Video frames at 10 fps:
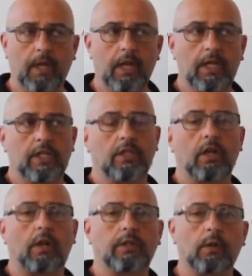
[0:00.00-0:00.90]
She's
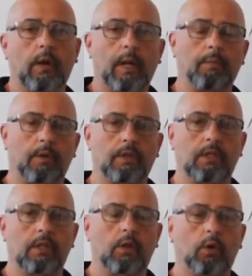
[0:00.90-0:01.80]
also a person
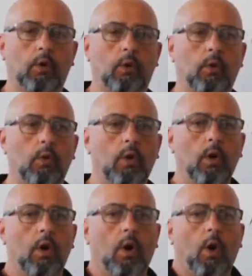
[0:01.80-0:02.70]
who
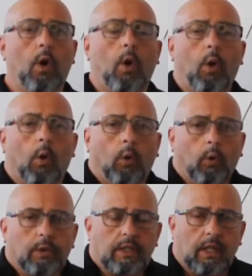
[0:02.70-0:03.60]
holds a
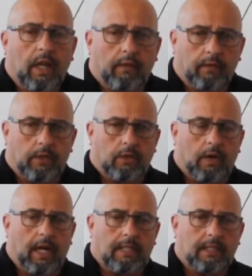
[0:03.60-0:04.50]
lot of her
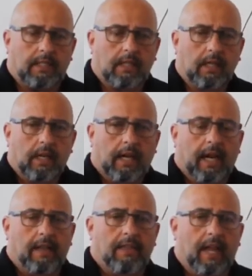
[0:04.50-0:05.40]
stress, and
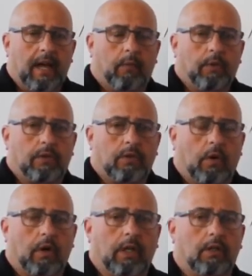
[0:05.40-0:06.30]
that was
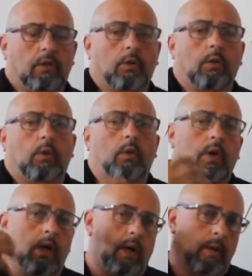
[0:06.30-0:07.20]
starting to
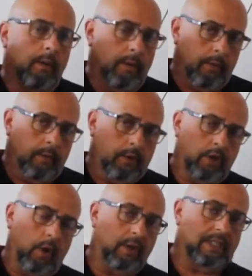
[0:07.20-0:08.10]
show
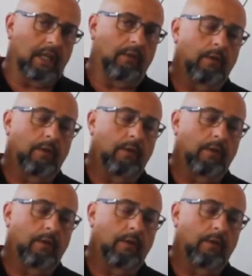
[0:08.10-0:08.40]
itself up